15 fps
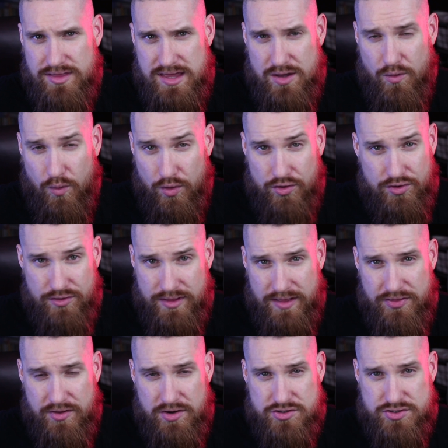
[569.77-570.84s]
the order
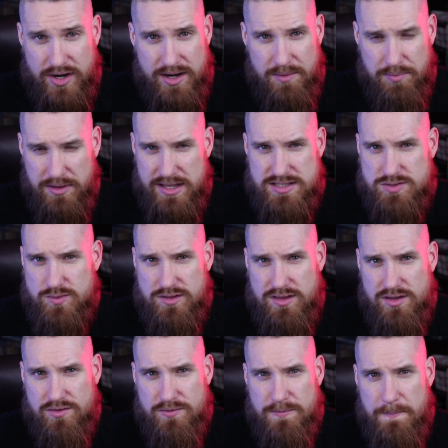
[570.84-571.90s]
that they're trying to place with
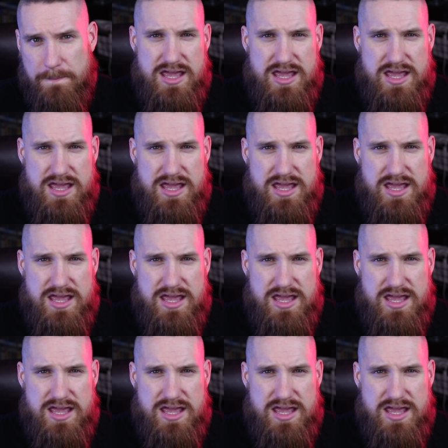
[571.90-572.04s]
you.